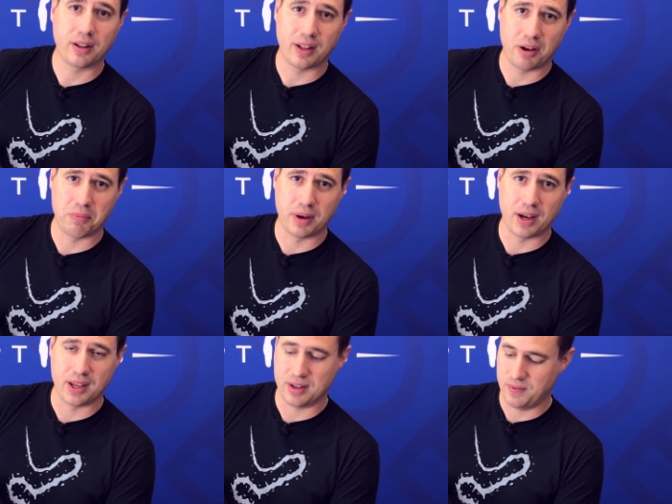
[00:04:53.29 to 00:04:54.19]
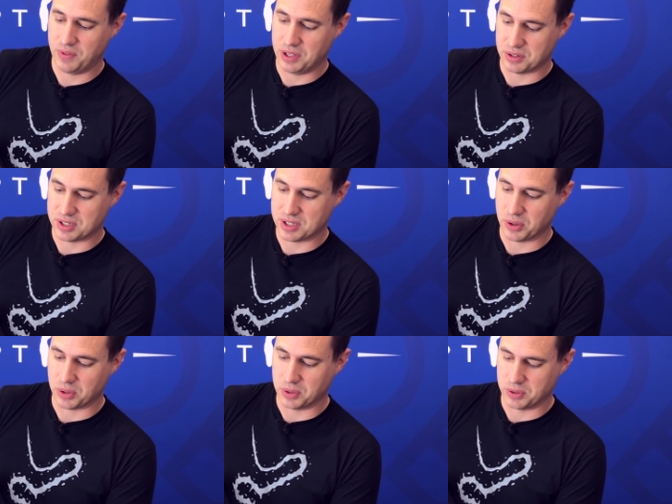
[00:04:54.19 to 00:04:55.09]
Clown Pied. These are
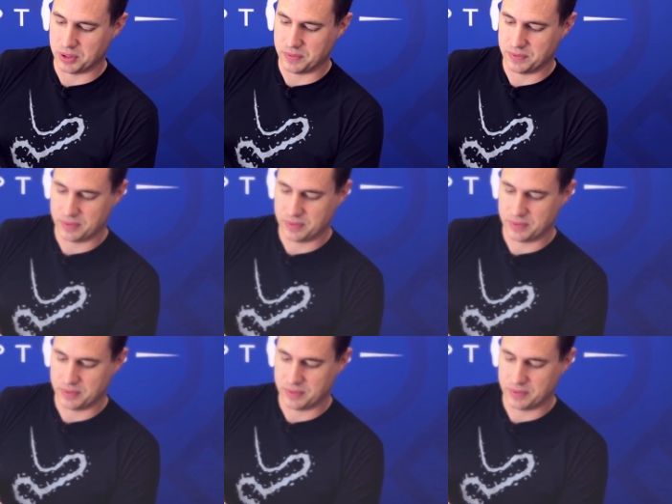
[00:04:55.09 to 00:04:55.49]
so cool.